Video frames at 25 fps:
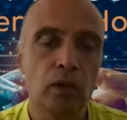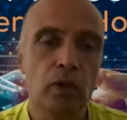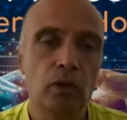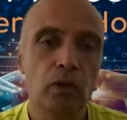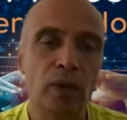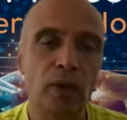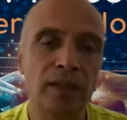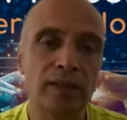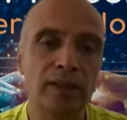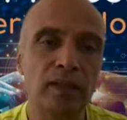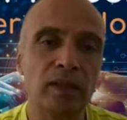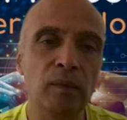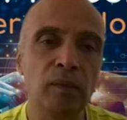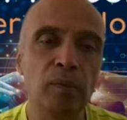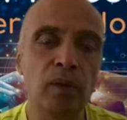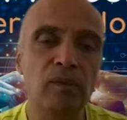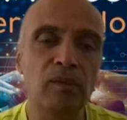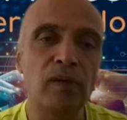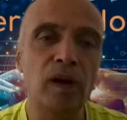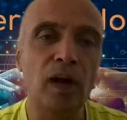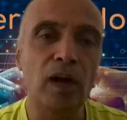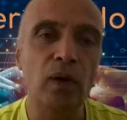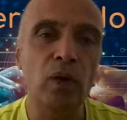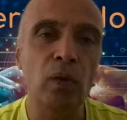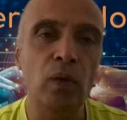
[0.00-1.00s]
So I think
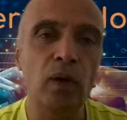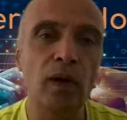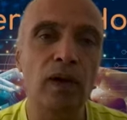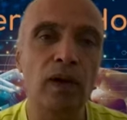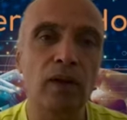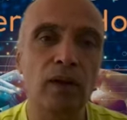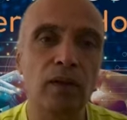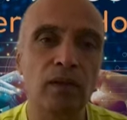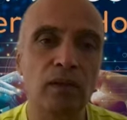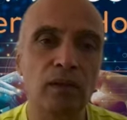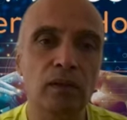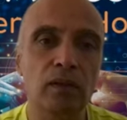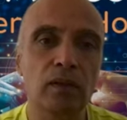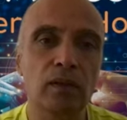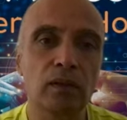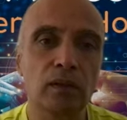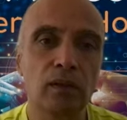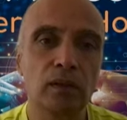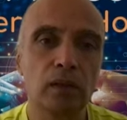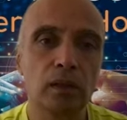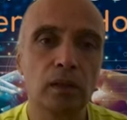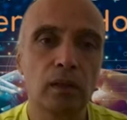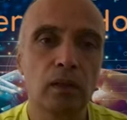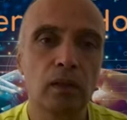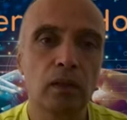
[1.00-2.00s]
bravado and risk
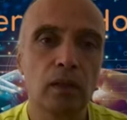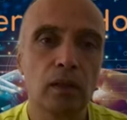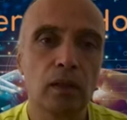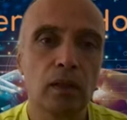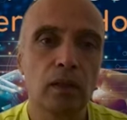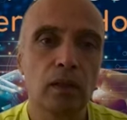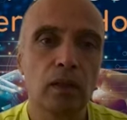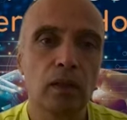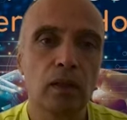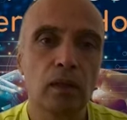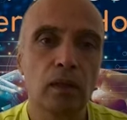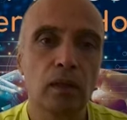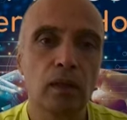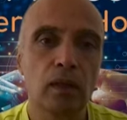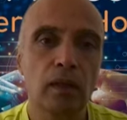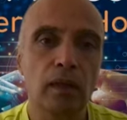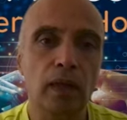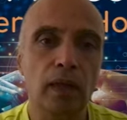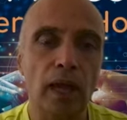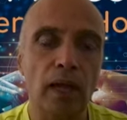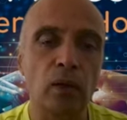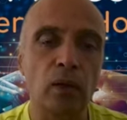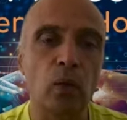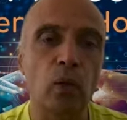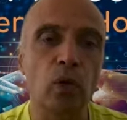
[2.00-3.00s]

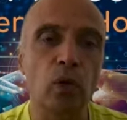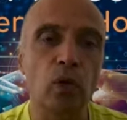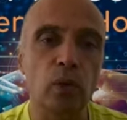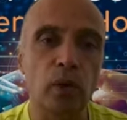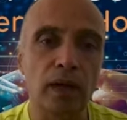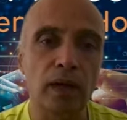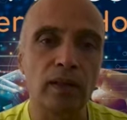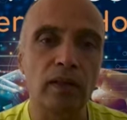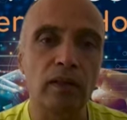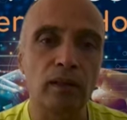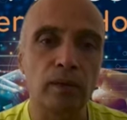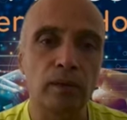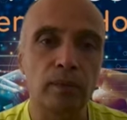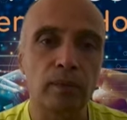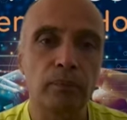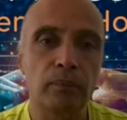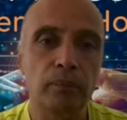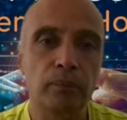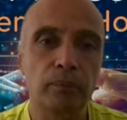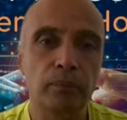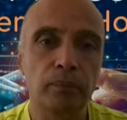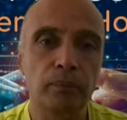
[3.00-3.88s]
can go together.